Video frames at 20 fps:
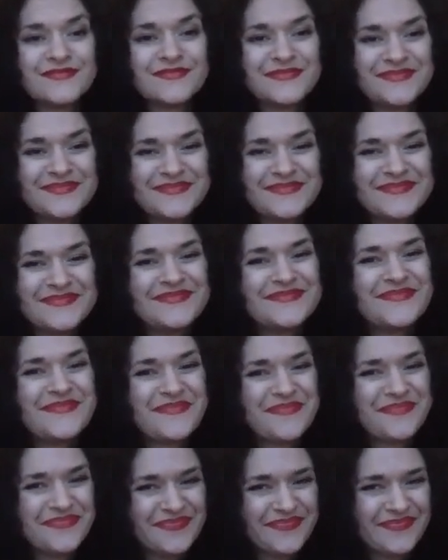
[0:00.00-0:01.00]

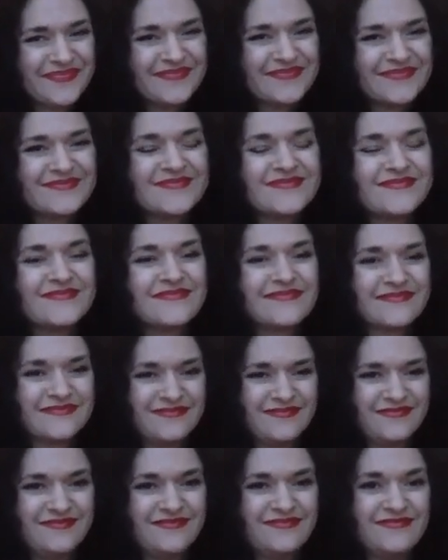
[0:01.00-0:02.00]

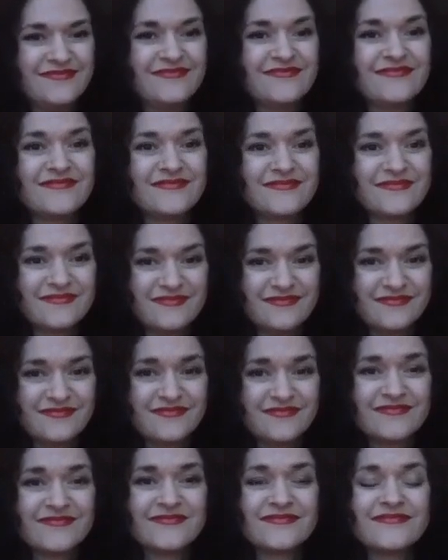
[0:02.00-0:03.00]

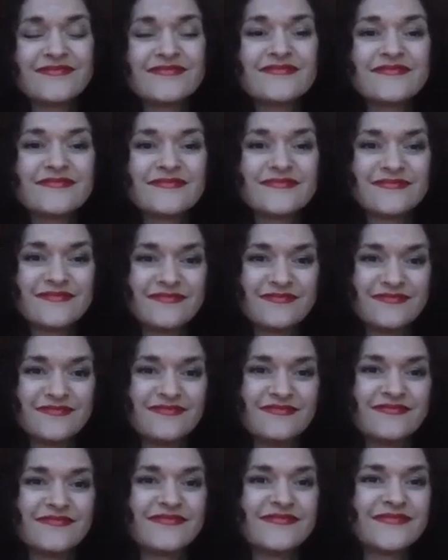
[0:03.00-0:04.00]

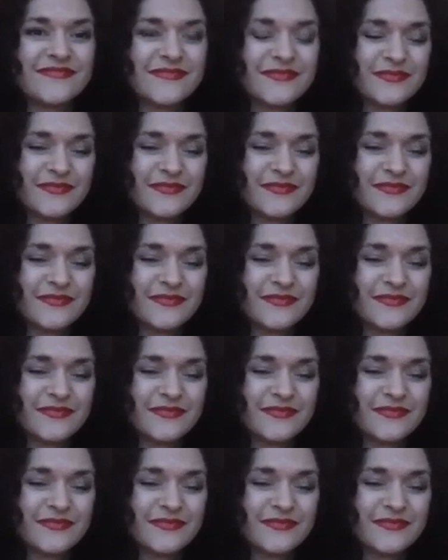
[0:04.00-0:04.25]
(not speaking)